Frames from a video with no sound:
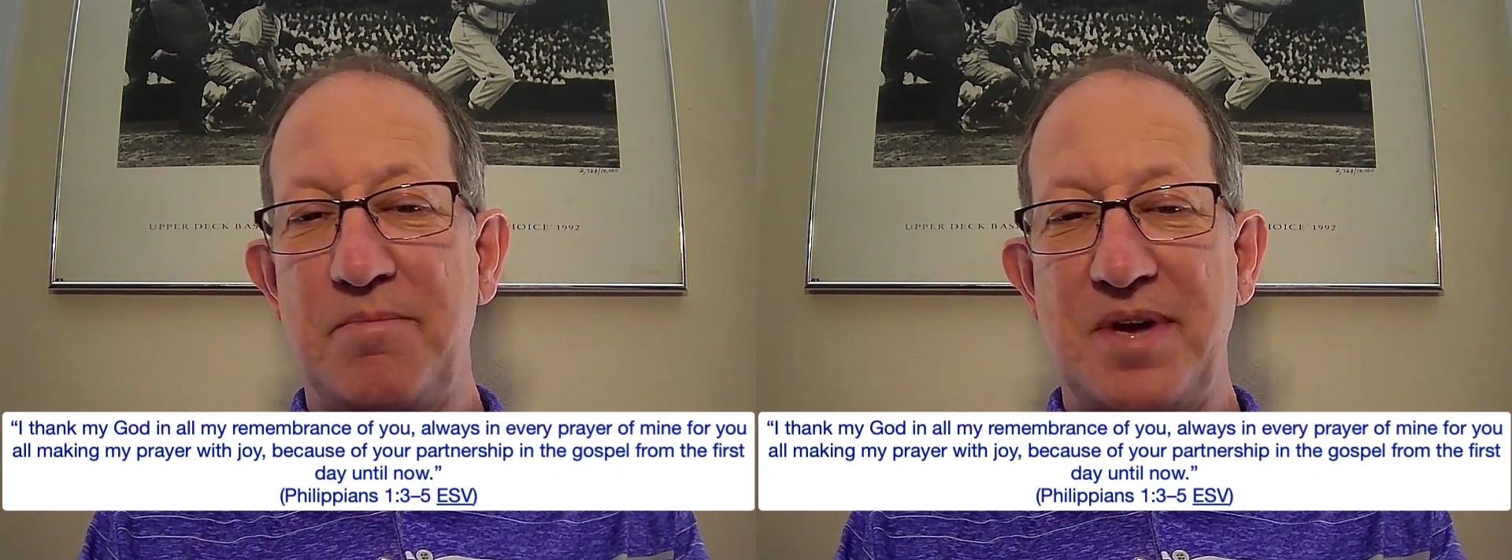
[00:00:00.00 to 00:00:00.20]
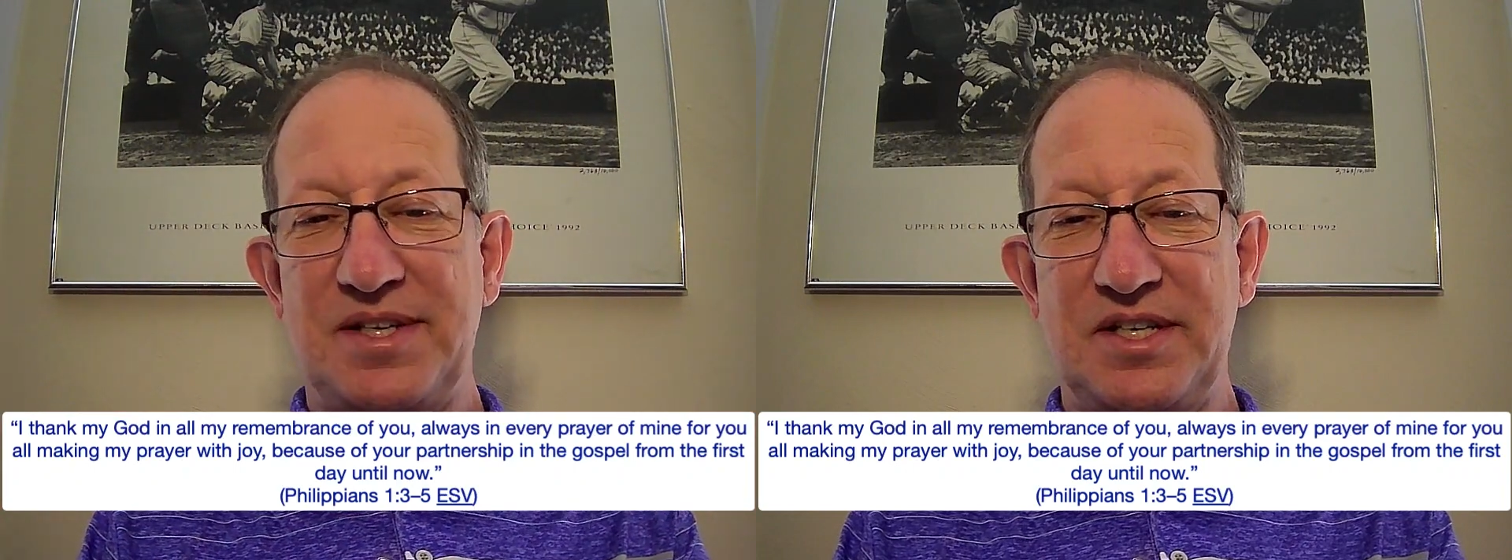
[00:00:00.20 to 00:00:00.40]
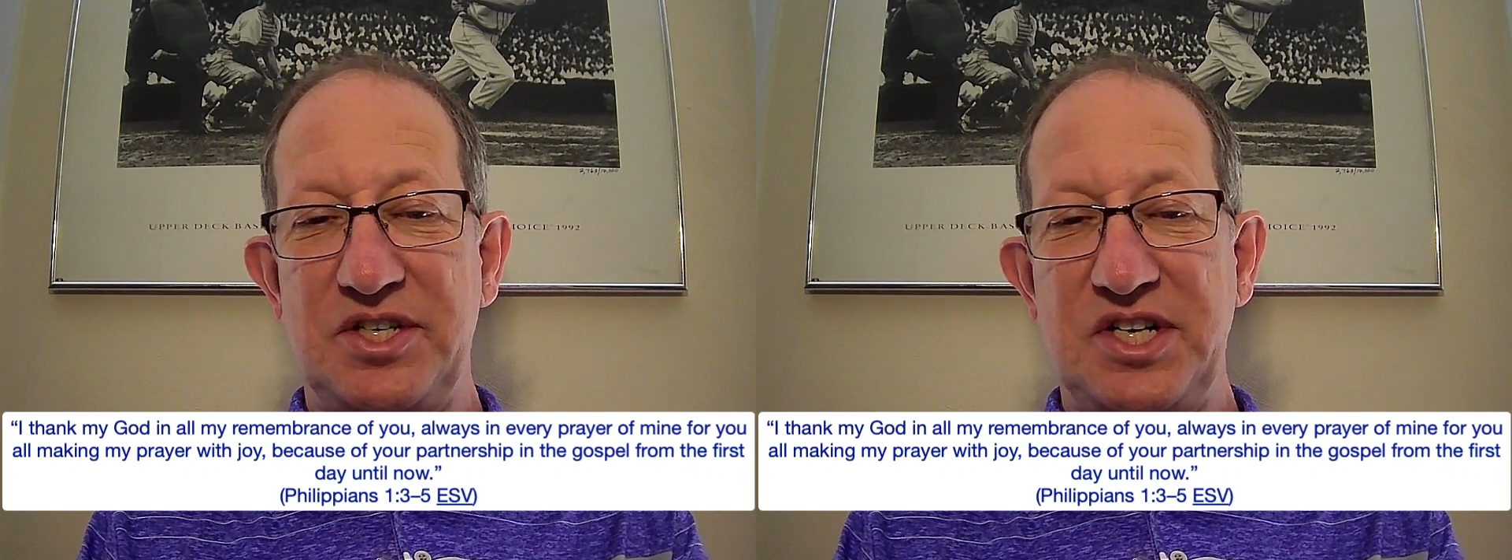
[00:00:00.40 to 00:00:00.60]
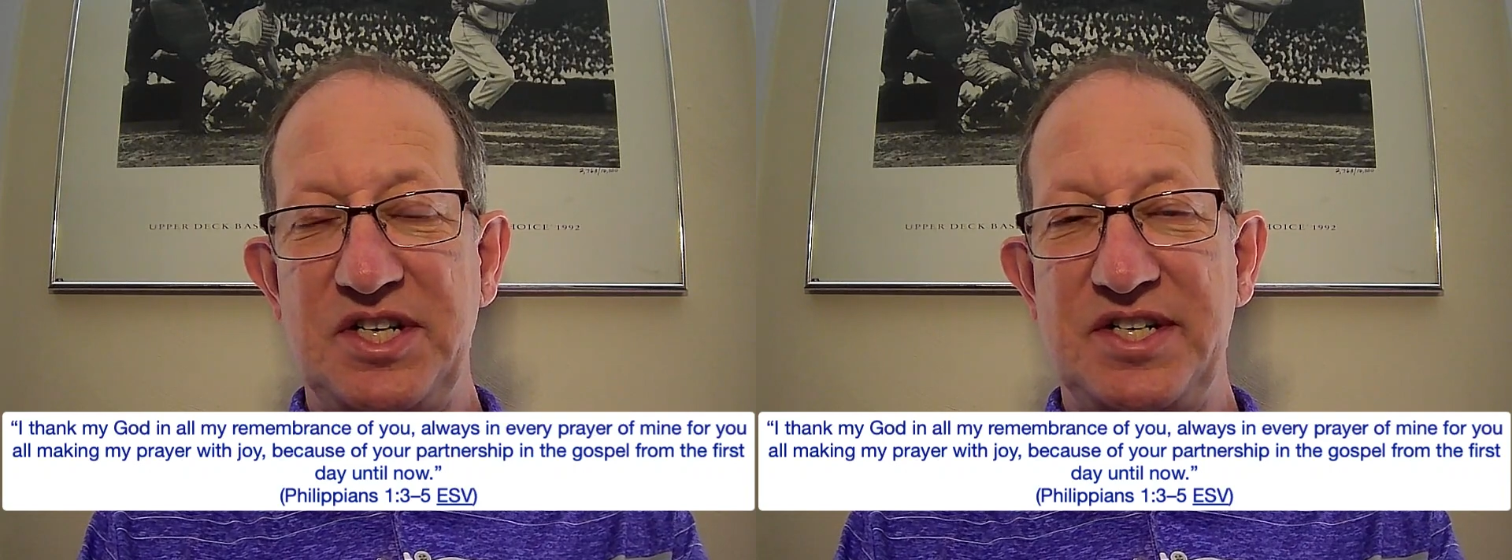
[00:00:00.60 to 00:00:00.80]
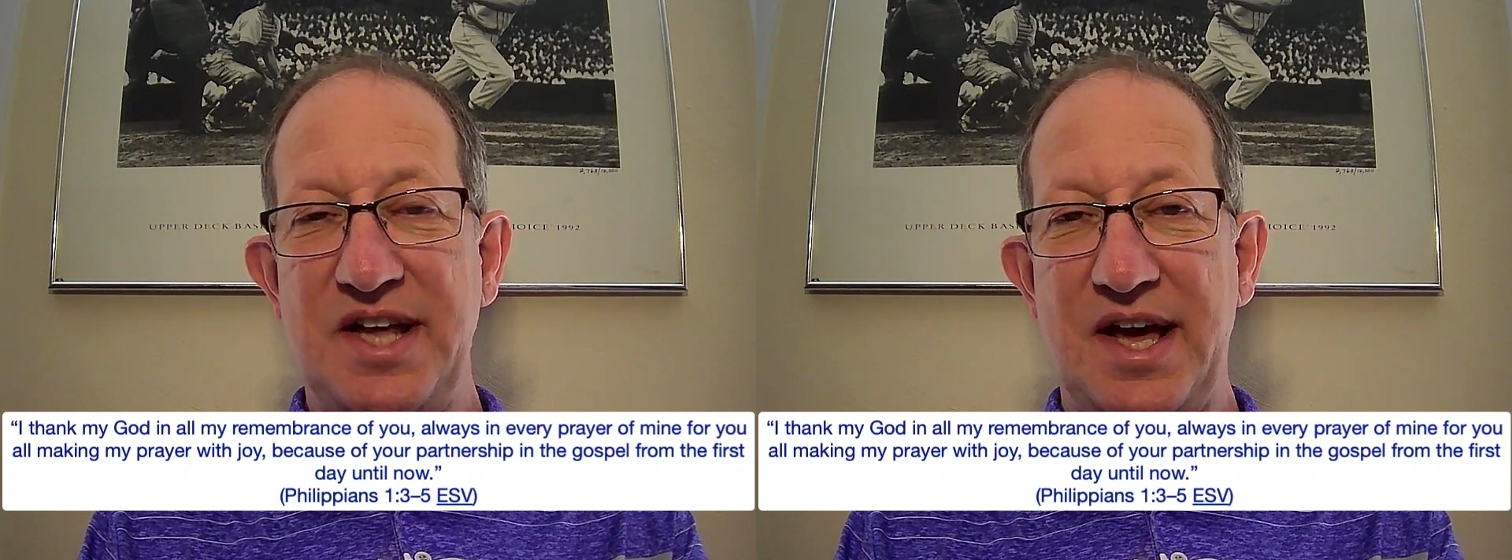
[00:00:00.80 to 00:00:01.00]
message
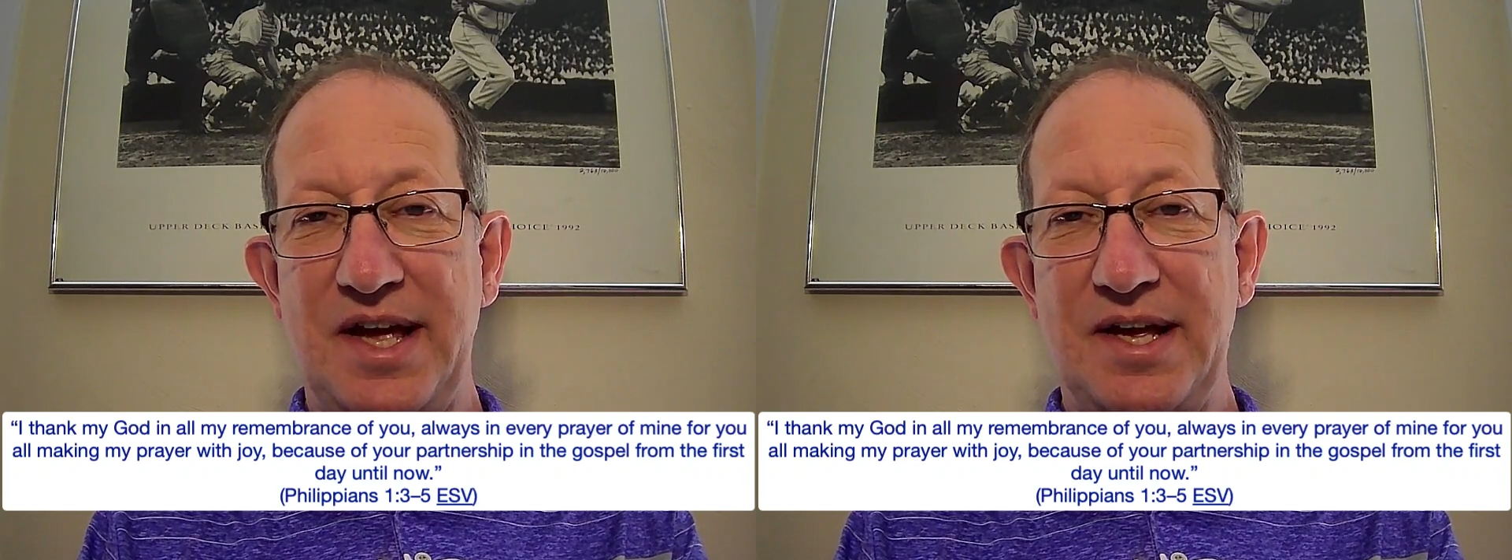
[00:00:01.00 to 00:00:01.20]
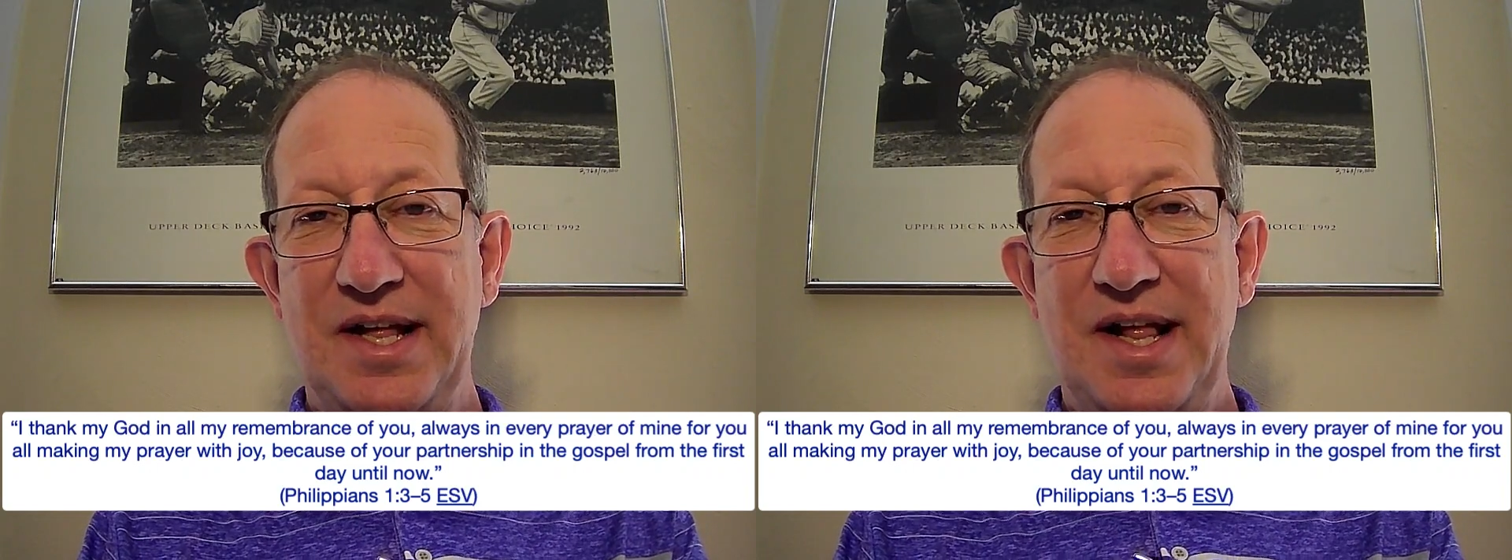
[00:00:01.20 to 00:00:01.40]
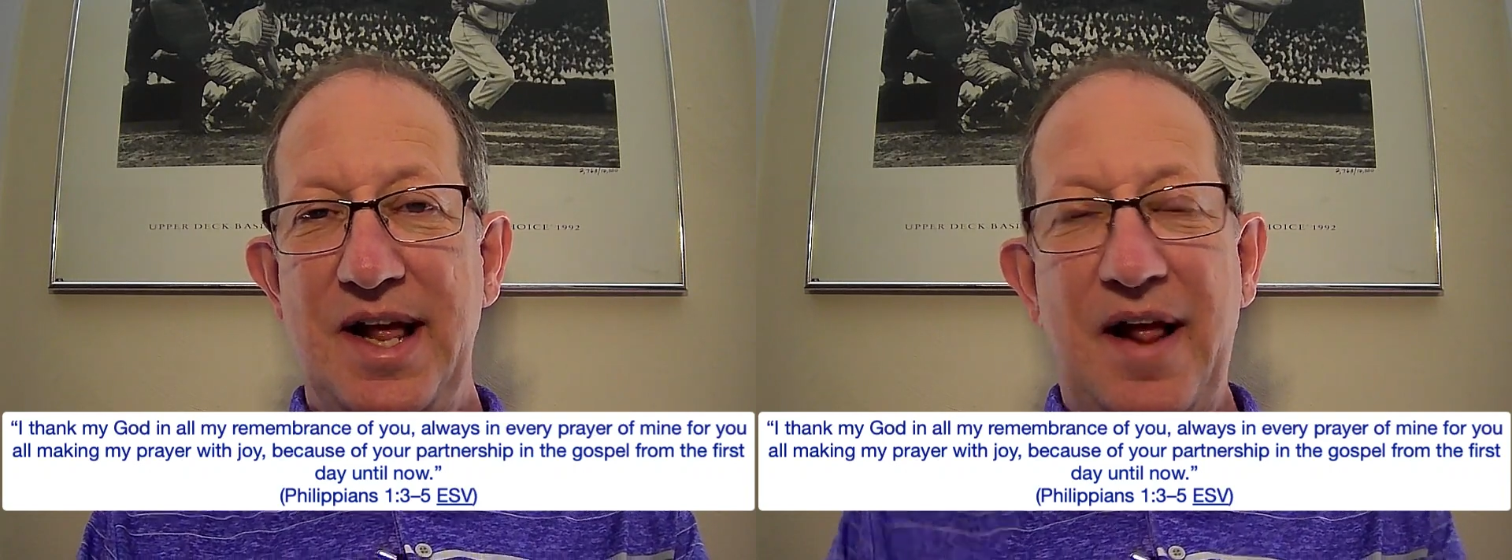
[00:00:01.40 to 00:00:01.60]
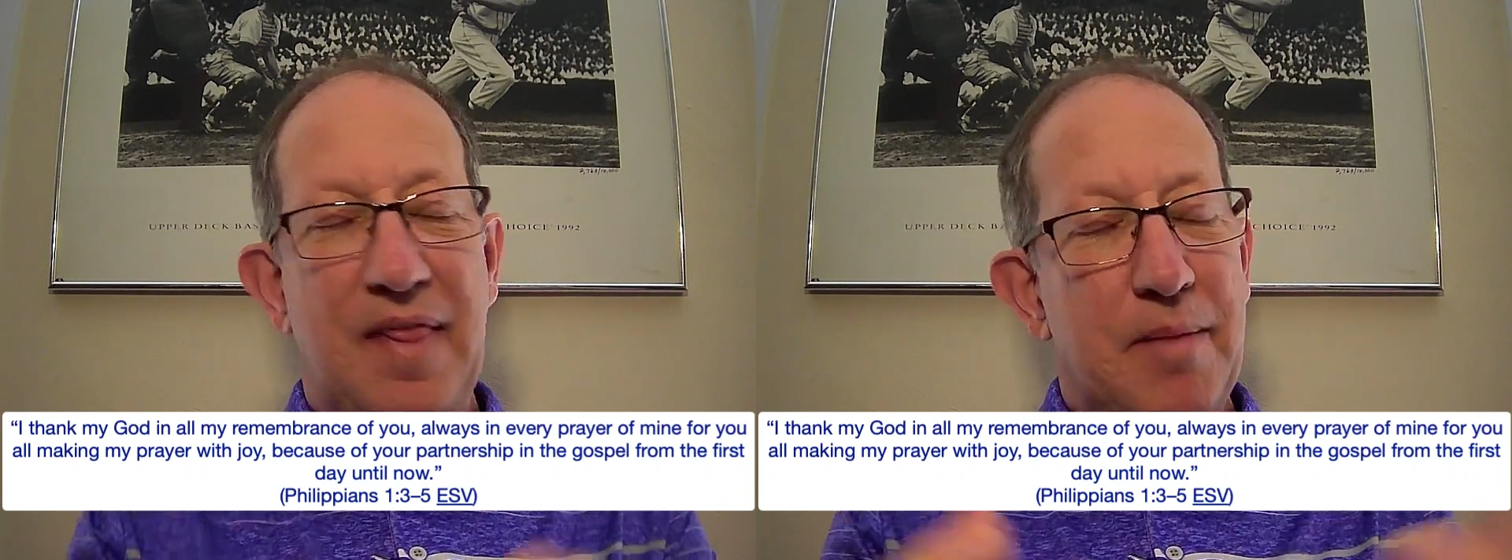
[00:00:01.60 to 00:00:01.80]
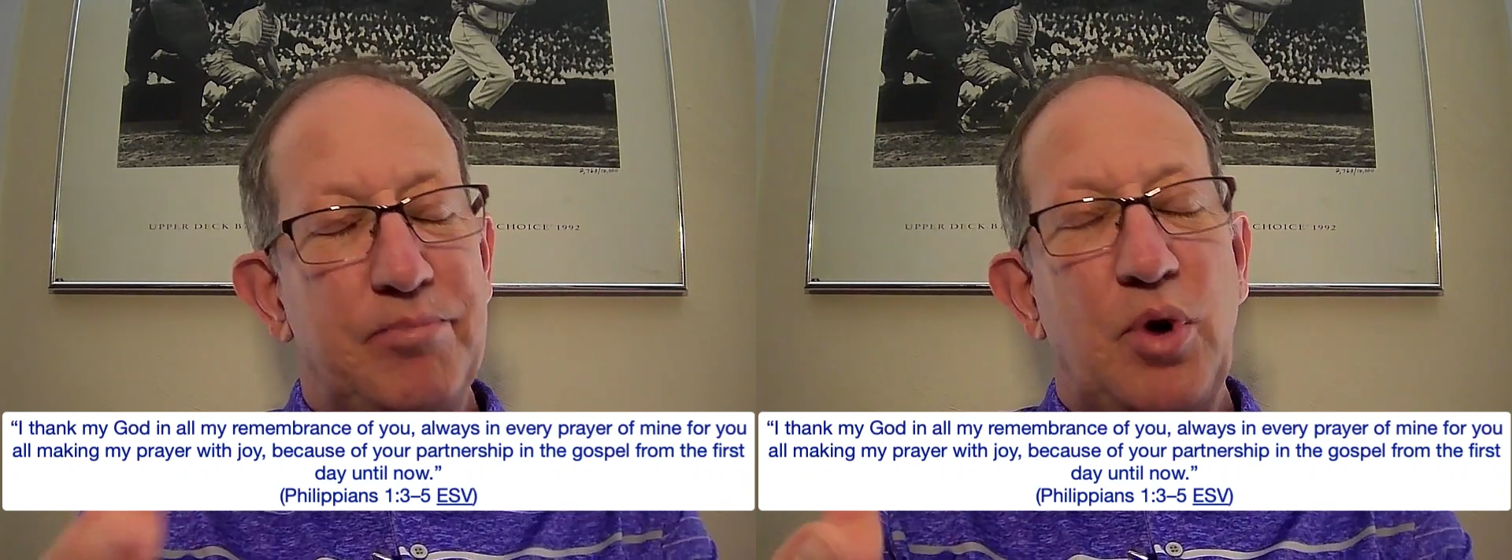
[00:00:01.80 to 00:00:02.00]
each day.
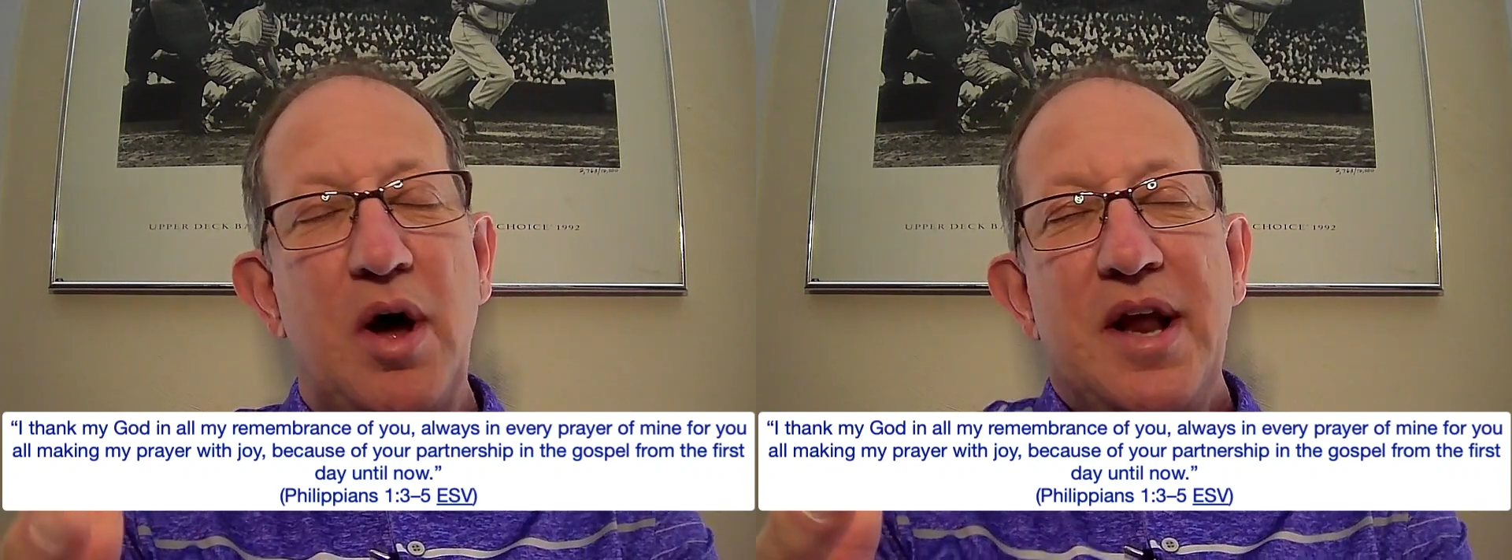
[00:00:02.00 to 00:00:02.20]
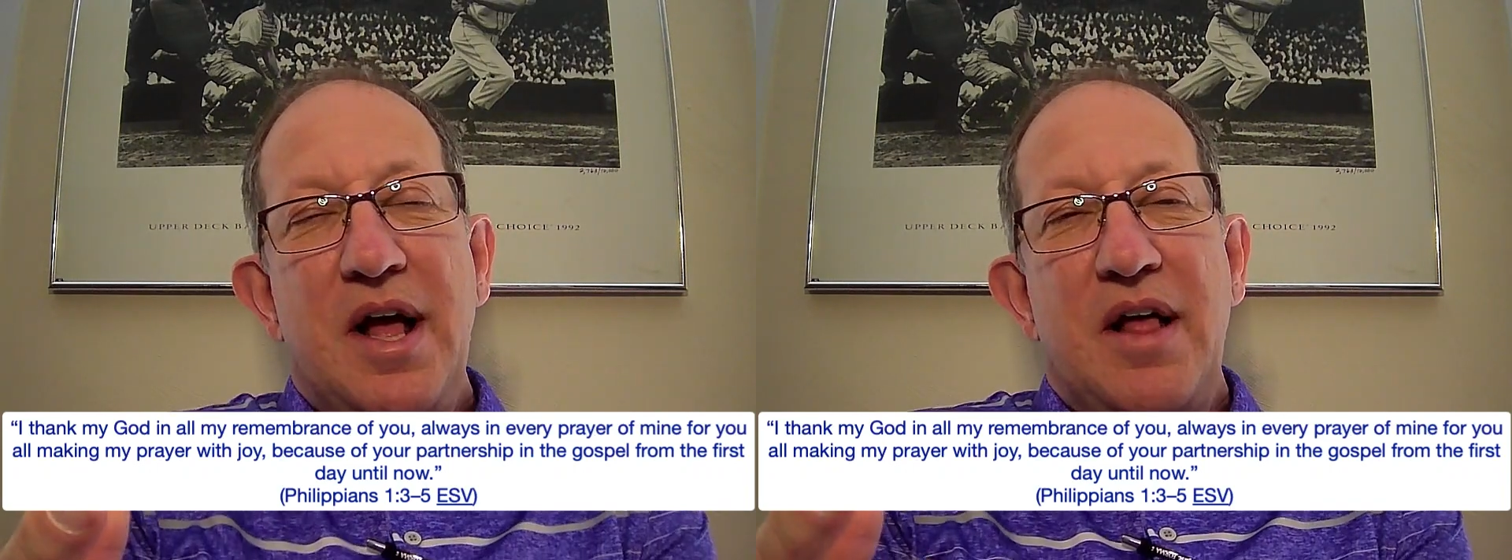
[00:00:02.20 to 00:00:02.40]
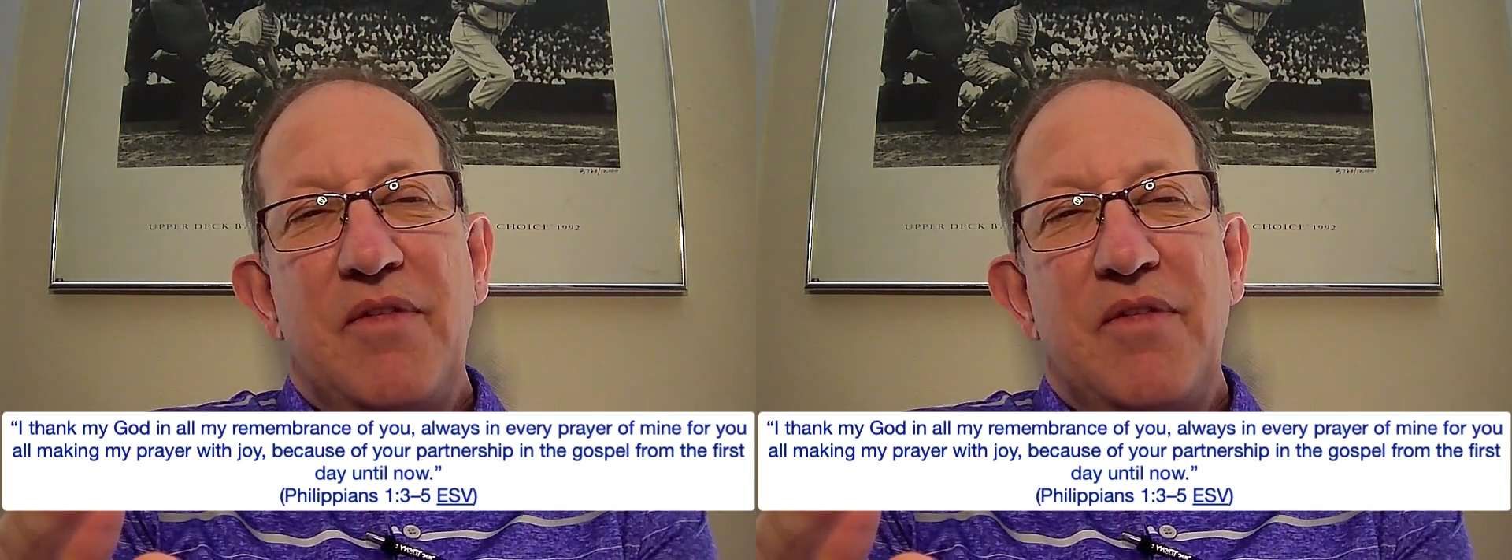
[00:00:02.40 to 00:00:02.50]
And that brought